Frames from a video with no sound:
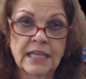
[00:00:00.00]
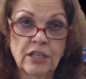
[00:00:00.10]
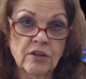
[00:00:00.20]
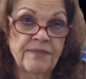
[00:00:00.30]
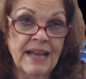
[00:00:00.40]

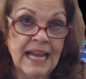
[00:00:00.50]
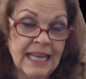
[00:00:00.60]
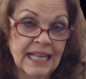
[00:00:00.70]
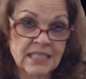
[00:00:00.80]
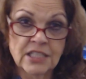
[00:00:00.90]
your
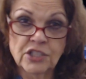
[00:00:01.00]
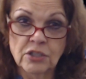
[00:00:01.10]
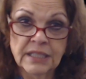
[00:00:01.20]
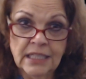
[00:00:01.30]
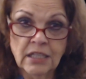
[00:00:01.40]
finances your
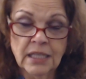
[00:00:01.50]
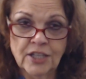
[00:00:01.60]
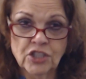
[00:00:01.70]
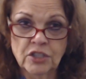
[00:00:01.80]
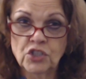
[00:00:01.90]
legal
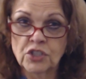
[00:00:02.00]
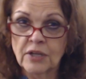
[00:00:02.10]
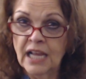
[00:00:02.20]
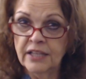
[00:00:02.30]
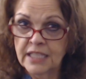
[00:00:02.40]
issues your
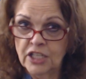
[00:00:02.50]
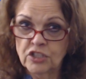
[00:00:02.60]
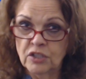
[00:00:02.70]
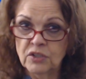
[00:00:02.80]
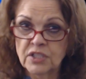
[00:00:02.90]
health
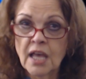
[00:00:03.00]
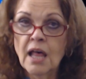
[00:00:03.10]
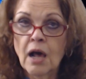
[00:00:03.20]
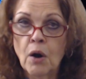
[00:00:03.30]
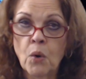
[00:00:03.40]
issues
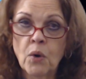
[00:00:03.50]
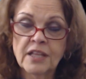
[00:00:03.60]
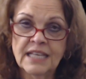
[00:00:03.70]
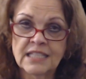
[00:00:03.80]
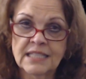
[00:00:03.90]
or
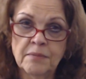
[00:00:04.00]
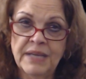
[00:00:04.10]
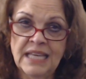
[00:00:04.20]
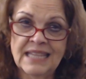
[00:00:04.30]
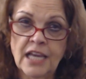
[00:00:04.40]
this can
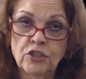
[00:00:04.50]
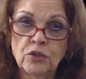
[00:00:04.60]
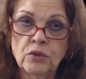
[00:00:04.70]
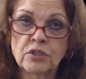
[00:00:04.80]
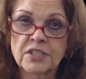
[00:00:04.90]
be that
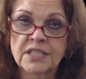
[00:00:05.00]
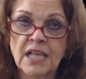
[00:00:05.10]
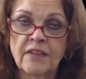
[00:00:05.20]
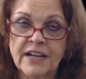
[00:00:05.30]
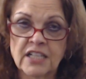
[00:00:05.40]
you
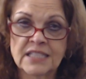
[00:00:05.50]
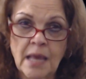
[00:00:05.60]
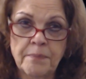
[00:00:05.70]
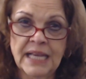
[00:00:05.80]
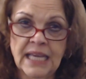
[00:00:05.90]
yourself are
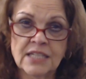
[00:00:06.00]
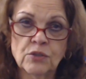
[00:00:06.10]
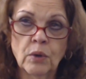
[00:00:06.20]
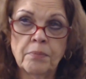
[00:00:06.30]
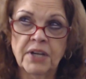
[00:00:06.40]
stepping
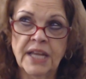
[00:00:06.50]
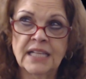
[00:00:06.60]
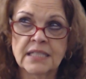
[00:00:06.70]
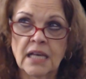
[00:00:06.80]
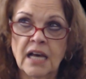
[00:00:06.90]
into a
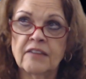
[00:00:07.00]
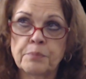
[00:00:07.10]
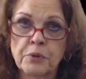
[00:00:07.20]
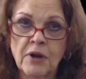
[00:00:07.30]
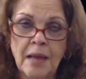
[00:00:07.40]
place
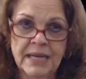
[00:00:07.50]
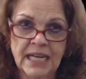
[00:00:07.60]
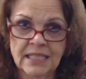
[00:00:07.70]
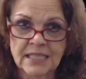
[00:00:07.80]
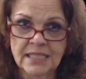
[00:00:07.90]
of
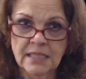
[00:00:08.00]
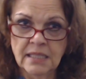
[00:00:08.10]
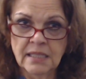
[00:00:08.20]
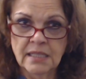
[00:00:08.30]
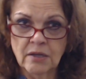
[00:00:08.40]
prominence.
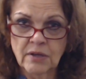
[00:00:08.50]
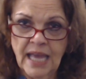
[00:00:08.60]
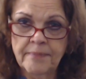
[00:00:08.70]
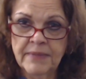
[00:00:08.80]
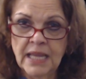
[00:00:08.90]

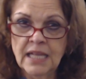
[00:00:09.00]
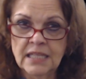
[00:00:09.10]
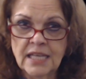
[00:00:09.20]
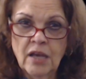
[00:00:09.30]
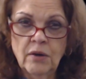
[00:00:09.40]
Okay,
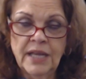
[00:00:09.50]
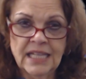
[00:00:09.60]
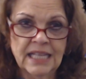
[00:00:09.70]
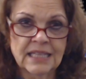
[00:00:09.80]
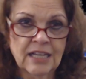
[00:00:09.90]
so it,
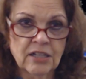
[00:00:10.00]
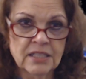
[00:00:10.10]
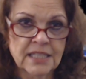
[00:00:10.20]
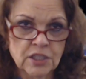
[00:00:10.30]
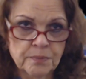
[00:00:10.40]
it
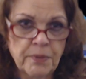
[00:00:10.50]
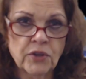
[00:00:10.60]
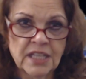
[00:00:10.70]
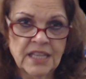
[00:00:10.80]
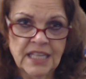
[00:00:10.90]
there's there's
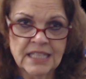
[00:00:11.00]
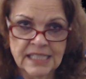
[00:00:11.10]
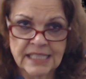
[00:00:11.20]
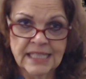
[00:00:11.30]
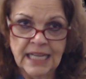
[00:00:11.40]
both of these
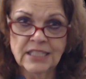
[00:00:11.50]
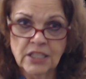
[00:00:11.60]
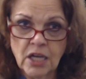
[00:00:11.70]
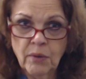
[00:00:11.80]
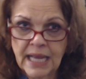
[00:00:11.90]
things
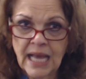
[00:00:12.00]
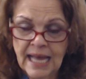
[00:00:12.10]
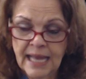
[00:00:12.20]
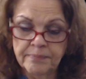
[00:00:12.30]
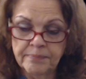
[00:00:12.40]
going
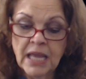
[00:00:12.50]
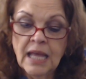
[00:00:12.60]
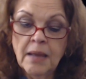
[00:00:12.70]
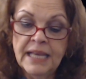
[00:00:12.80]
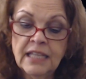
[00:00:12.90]
on.
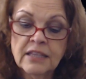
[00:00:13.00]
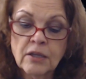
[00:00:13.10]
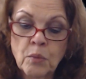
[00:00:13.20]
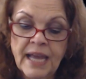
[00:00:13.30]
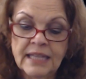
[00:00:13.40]

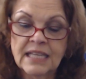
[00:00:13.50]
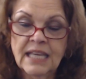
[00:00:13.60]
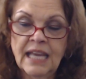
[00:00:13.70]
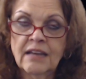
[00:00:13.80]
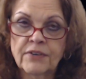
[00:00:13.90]
Either way, the
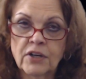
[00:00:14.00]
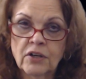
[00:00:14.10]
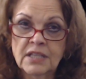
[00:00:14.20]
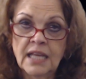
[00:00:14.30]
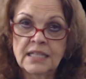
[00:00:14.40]
King of
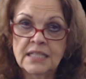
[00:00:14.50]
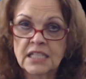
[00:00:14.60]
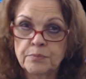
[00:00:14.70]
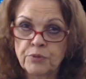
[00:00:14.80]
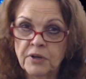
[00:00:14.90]
Earth
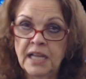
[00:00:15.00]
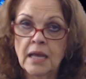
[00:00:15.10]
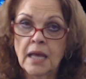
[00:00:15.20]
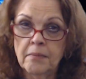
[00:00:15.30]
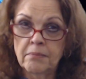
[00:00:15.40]
does bring
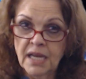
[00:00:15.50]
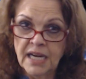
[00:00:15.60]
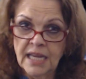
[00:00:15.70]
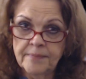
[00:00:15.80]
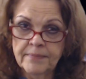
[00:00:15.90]

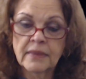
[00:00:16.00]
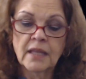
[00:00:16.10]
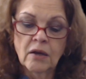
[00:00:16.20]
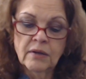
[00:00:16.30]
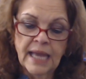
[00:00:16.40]
money.
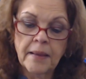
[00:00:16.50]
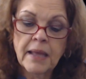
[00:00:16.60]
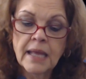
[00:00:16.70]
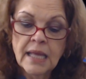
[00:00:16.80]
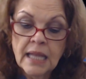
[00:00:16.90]
Okay,
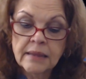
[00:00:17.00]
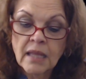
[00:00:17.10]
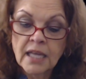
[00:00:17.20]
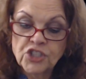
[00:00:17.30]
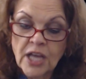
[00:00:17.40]

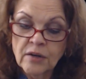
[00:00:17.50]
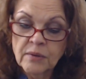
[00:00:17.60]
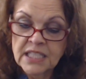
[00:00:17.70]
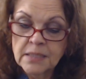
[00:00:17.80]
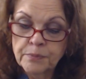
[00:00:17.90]

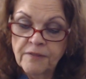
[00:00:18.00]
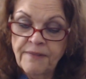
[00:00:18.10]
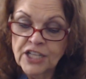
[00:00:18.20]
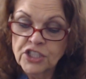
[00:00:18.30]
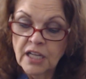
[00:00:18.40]
generous,
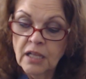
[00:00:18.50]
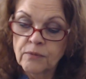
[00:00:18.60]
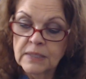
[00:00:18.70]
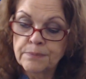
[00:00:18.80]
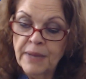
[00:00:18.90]
professional,
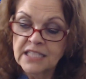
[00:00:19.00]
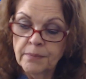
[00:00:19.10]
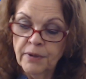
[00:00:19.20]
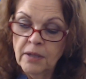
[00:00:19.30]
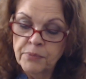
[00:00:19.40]

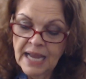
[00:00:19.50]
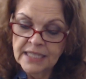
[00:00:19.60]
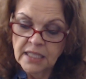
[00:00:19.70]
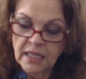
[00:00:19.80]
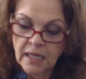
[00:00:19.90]
responsible,
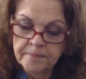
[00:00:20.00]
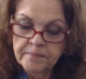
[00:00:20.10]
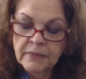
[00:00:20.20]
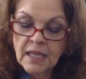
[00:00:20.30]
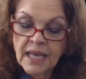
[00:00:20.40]
practical.
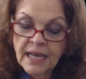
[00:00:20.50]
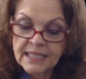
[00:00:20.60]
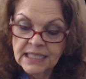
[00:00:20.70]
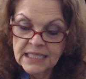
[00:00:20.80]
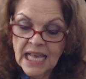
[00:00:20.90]
A
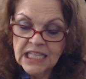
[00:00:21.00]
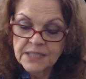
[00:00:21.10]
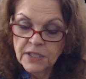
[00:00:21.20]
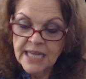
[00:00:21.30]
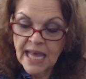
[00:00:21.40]

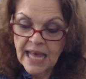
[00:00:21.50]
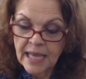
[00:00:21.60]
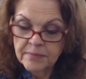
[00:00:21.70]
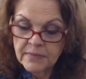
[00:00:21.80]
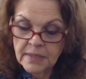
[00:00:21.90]
successful
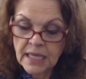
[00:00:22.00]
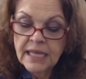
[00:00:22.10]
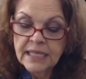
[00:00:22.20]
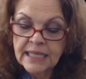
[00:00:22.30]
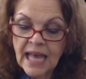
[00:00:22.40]
time.
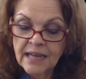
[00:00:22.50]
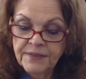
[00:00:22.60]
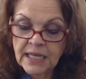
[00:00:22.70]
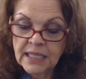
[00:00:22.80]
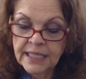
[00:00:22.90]

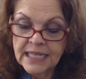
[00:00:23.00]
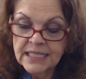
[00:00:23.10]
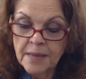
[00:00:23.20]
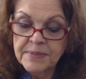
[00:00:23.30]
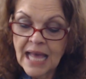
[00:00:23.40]
Confidently
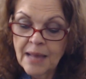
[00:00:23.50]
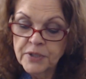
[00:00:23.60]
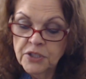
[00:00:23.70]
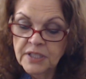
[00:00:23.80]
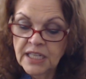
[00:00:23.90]
accept
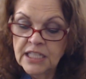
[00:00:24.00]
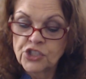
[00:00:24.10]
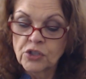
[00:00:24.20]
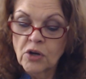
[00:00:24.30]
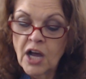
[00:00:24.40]

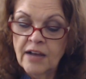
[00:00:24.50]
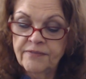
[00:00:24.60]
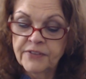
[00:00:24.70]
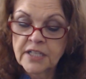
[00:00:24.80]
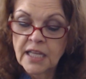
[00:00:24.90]
opportunities you're
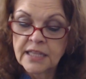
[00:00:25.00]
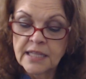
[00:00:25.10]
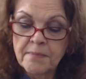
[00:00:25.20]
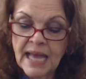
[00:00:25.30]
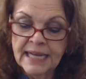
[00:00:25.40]
offered.
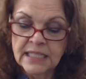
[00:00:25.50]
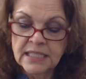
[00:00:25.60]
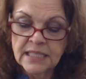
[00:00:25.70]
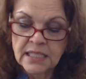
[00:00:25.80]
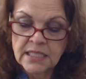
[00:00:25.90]
The
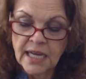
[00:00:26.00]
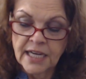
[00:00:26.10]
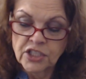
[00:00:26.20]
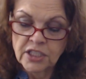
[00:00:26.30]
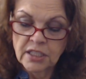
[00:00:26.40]
Midas touch.